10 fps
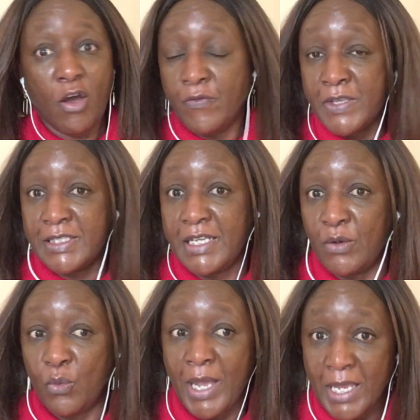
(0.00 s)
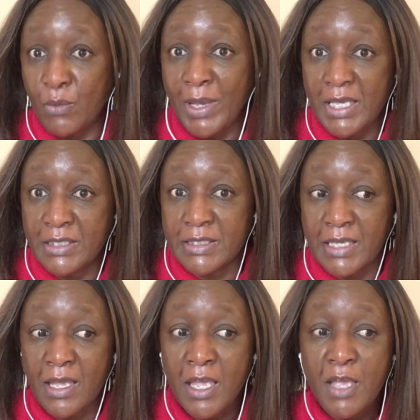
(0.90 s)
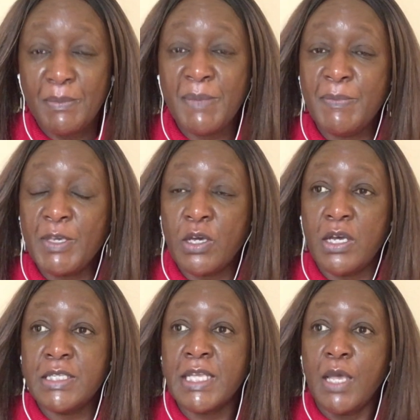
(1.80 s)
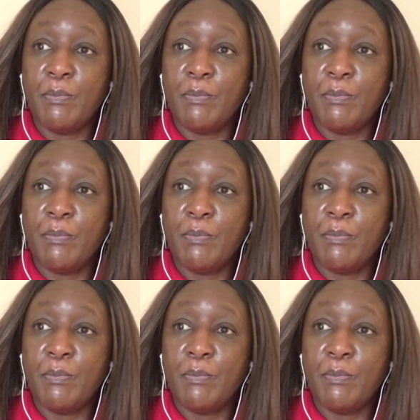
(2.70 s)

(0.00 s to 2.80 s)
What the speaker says: Obviously, why else? Yeah, maybe because